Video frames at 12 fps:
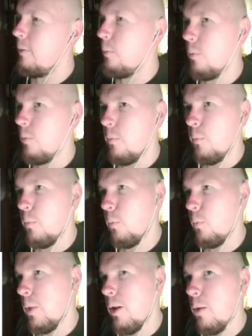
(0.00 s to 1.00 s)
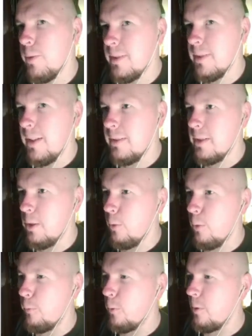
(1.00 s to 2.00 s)
we always tend to go for
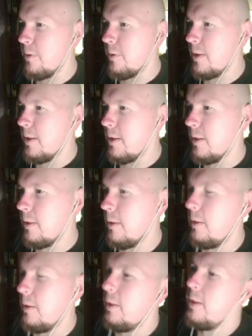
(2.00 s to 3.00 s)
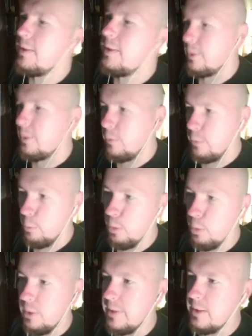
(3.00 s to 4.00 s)
the silver bullet
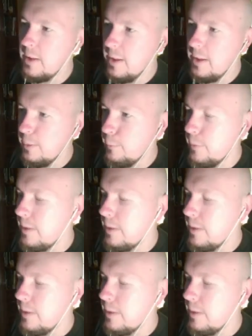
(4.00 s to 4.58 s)
kind of fix,